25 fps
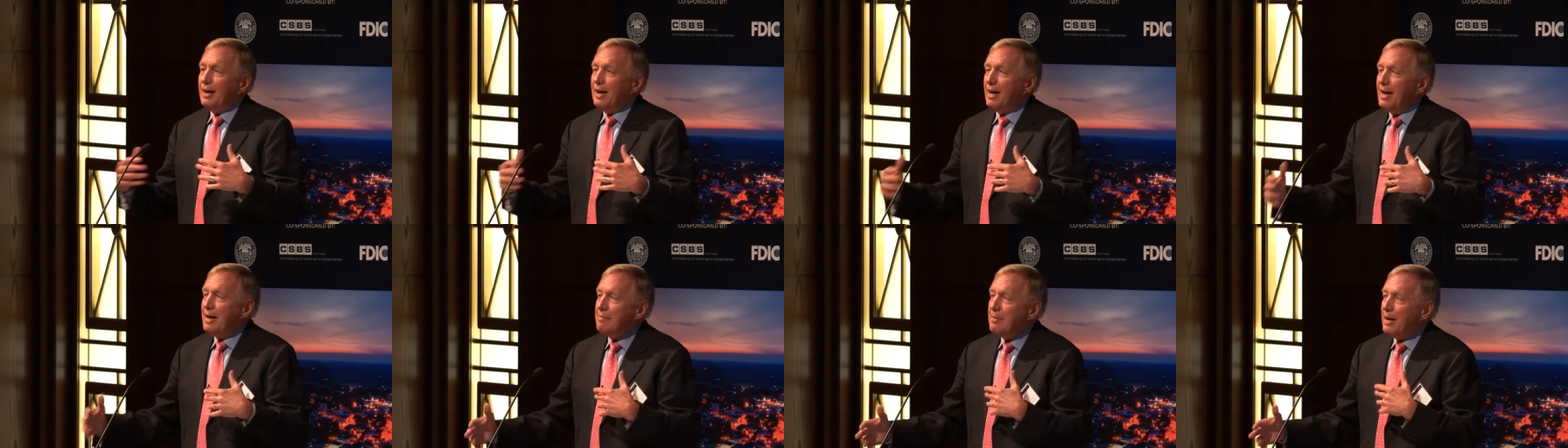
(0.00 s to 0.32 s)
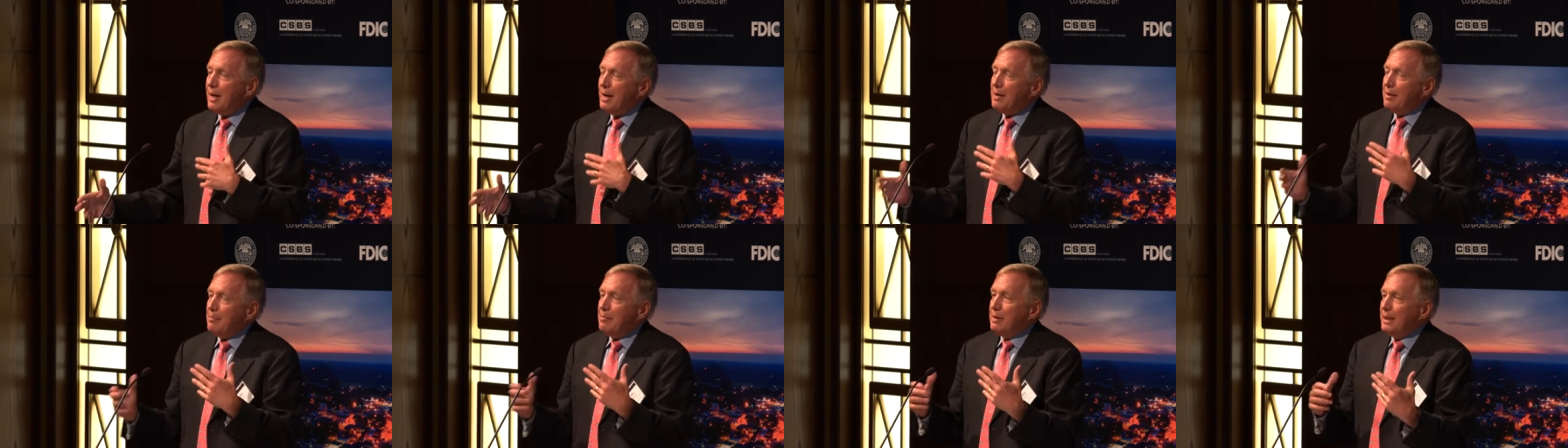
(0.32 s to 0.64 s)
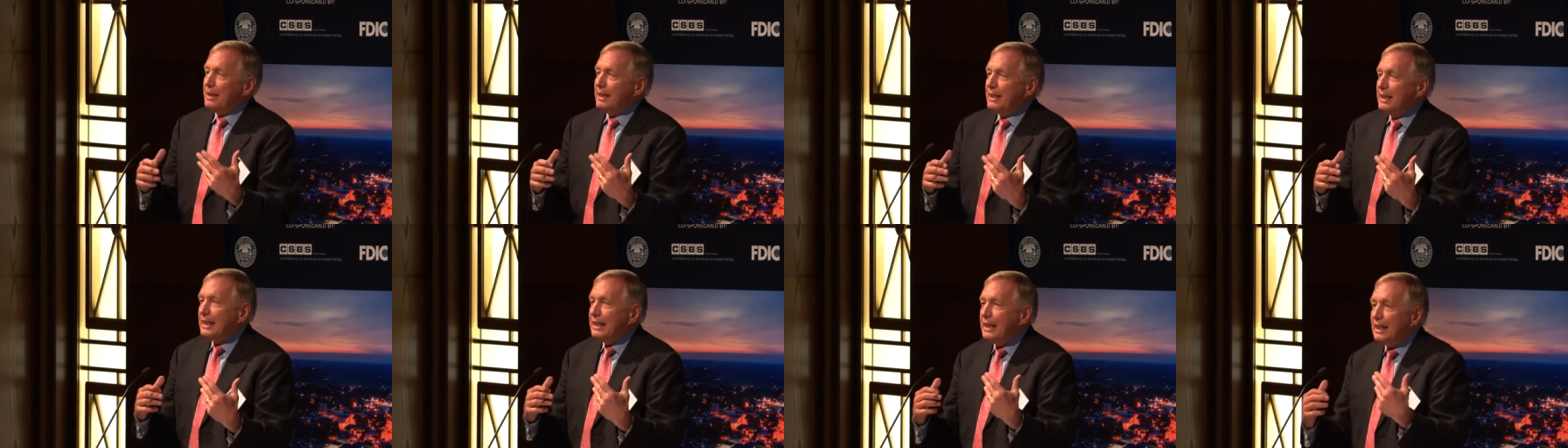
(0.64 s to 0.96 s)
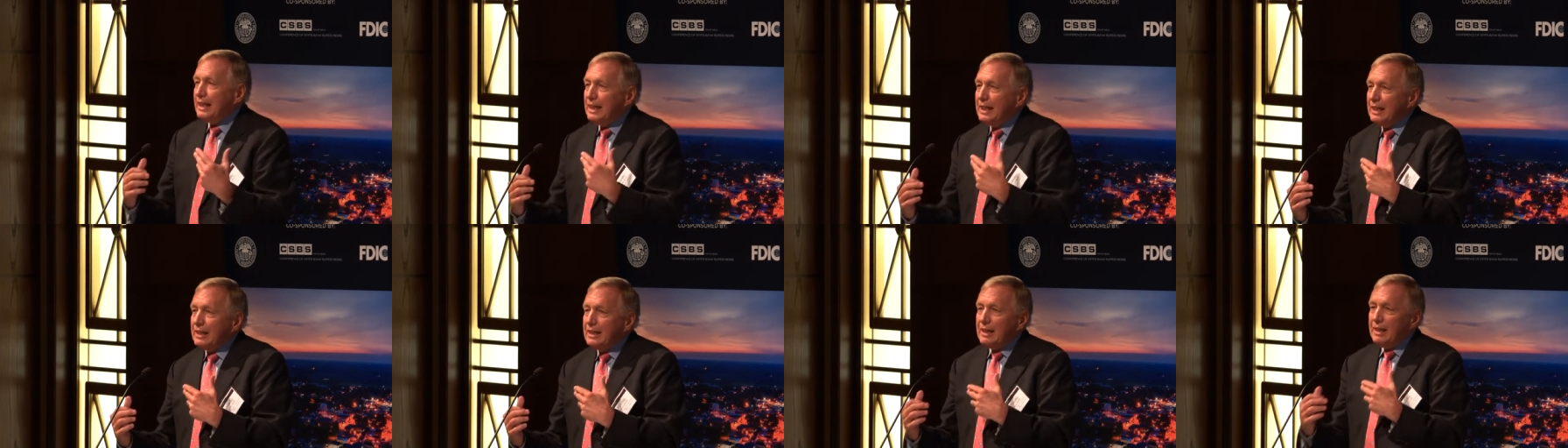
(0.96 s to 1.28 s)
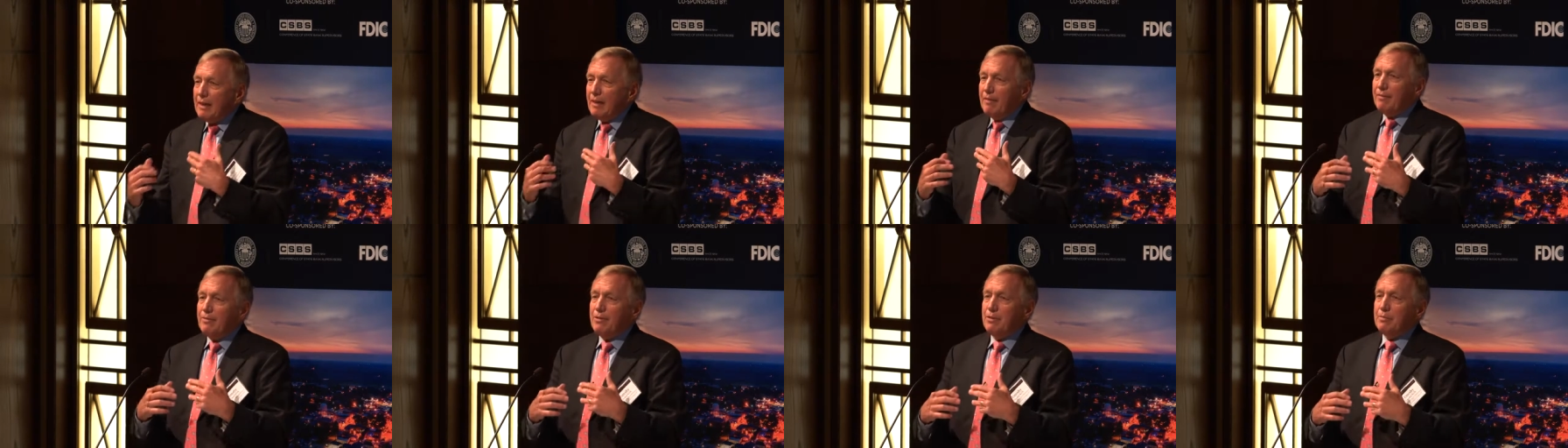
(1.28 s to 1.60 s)
I'm a little
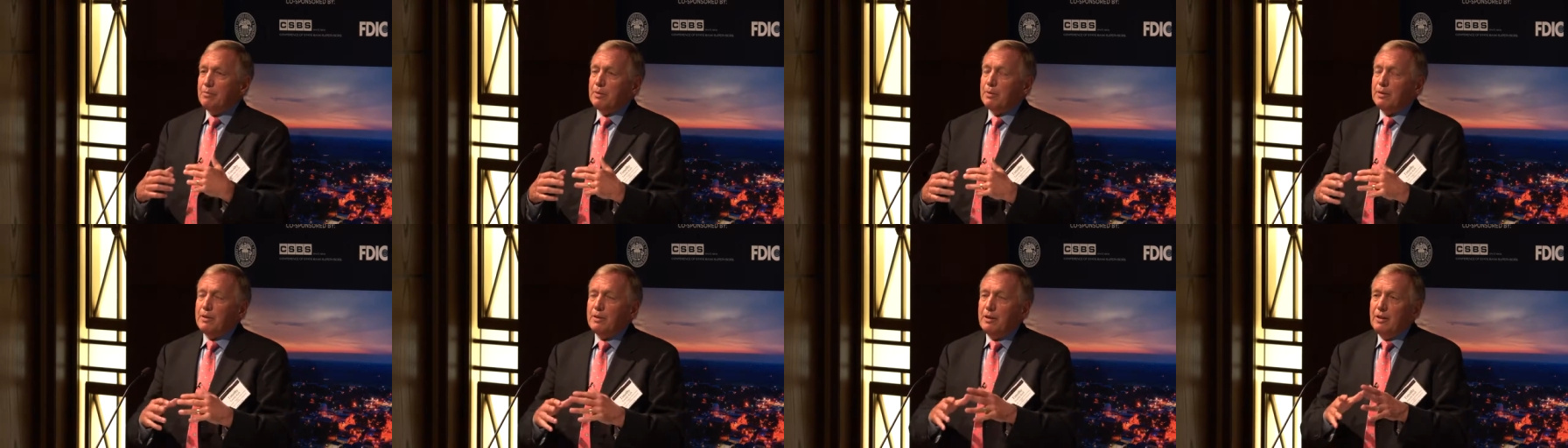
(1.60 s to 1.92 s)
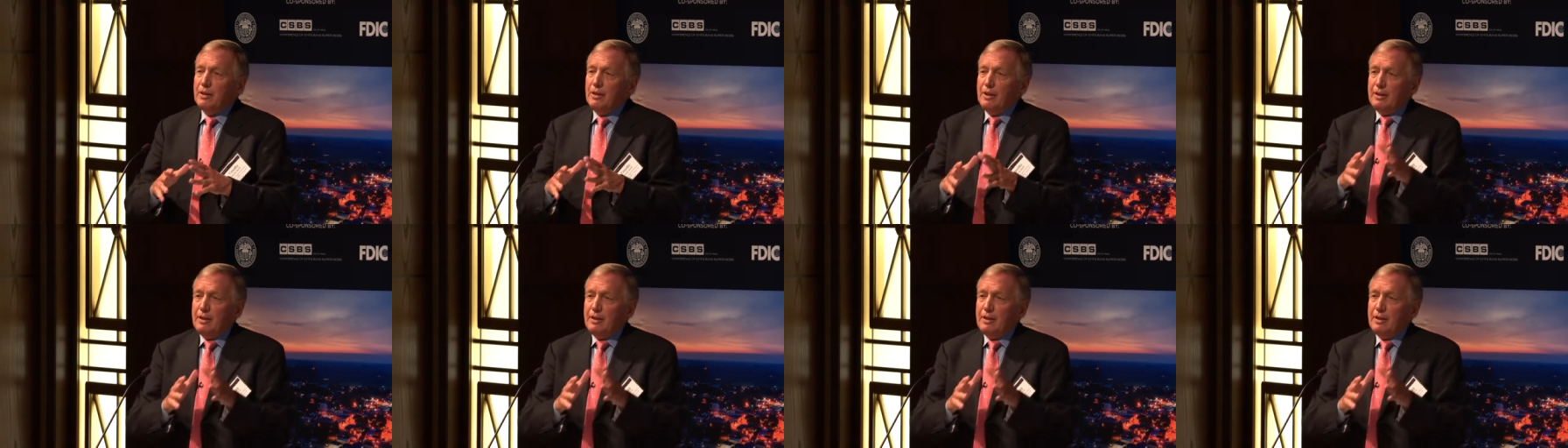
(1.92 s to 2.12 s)
uncomfortable